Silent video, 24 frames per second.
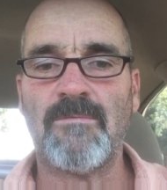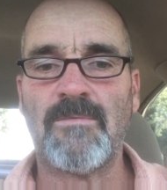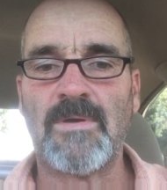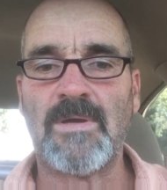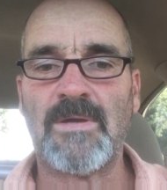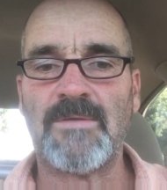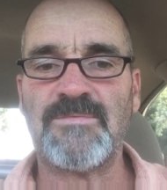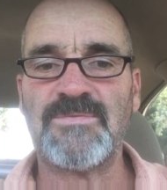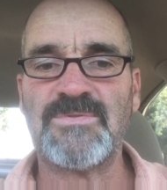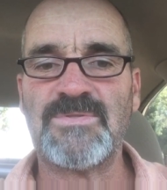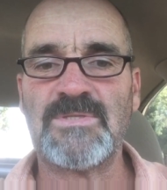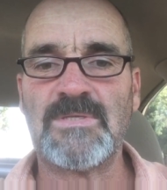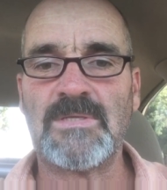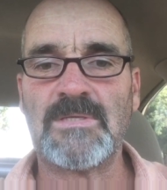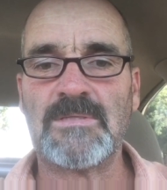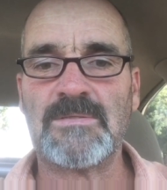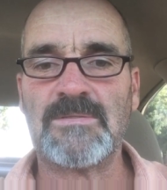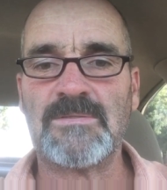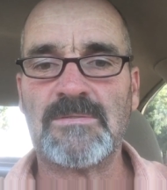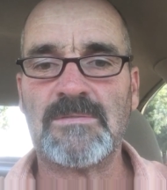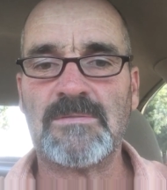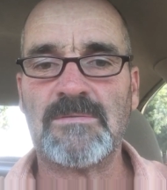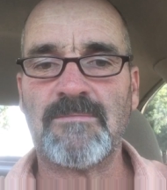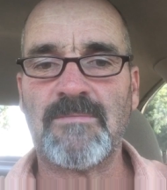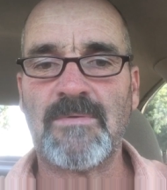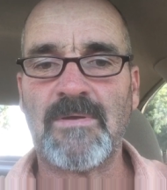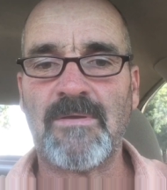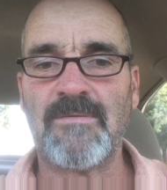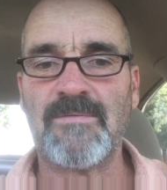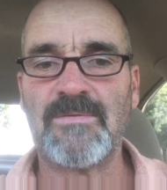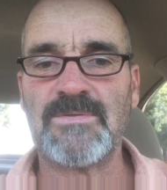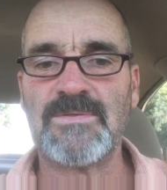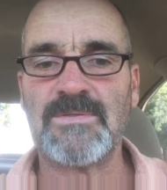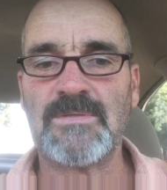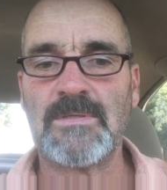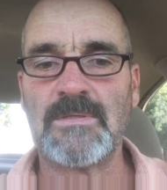5, 6.
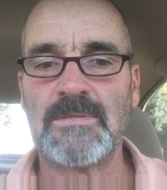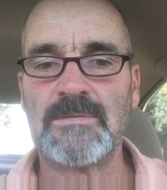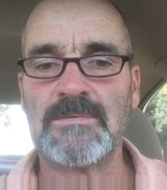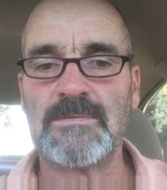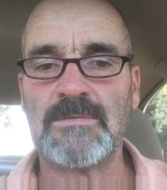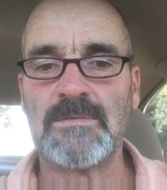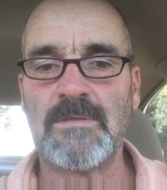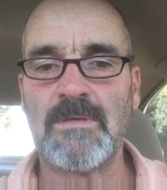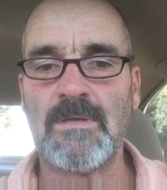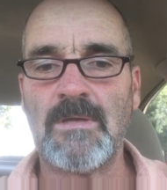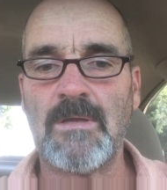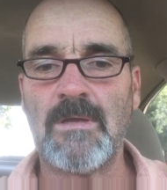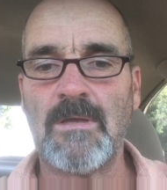5 and 6.